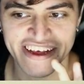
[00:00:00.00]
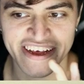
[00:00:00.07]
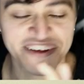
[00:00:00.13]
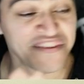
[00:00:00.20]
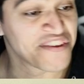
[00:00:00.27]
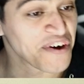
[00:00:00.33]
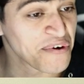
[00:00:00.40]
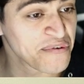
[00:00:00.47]

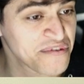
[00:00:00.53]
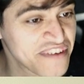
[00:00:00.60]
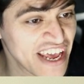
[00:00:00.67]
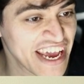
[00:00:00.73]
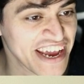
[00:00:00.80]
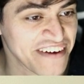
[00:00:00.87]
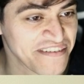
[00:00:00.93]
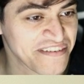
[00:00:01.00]
Don't
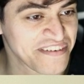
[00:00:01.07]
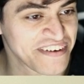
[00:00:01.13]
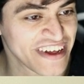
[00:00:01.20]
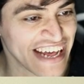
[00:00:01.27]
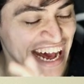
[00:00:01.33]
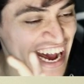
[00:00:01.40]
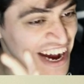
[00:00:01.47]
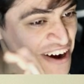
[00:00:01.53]
save.
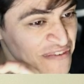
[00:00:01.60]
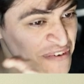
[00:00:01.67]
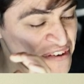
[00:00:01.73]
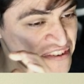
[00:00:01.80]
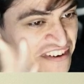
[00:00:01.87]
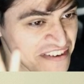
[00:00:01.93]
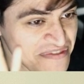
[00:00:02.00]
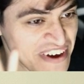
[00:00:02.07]
I
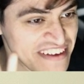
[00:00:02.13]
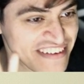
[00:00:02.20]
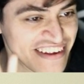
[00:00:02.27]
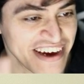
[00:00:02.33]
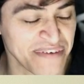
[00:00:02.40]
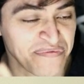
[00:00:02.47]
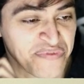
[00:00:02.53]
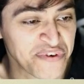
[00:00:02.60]
almost just messed
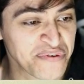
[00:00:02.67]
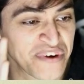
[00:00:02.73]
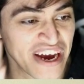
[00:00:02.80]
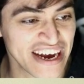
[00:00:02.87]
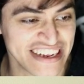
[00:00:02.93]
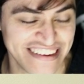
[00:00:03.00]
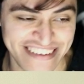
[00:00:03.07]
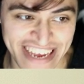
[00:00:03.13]
up. Do
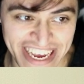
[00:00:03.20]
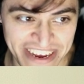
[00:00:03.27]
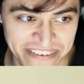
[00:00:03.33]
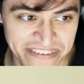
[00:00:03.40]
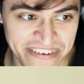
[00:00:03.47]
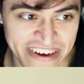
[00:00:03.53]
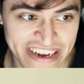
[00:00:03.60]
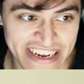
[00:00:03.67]
not
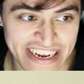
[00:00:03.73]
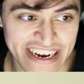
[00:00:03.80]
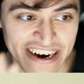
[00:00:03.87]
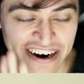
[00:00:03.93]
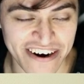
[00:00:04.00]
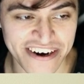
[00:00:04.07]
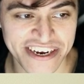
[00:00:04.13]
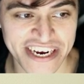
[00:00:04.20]
save.
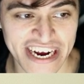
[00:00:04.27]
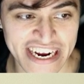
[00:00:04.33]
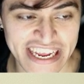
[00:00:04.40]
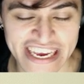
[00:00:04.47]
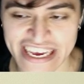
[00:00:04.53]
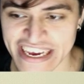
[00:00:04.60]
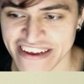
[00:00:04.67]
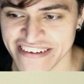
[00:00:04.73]
Our
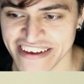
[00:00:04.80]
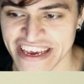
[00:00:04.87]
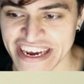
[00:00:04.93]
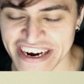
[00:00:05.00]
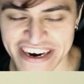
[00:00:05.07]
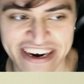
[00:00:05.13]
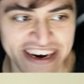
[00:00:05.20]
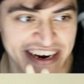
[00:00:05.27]
shiny is here.